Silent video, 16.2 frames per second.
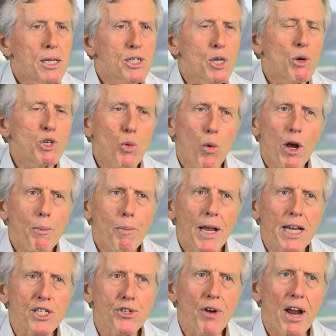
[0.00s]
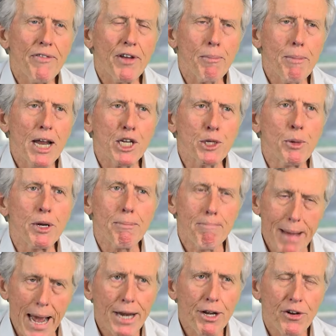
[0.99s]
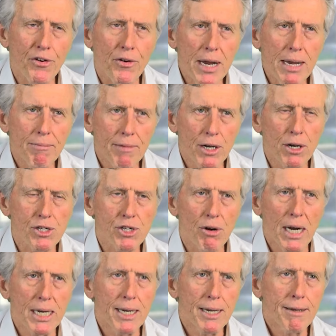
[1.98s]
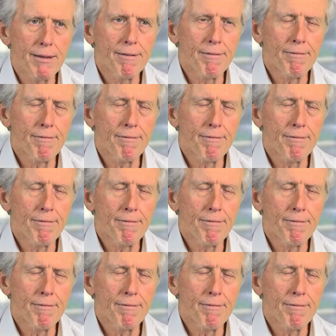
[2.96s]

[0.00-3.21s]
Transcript: So is workplace traffic management mandatory in Australia?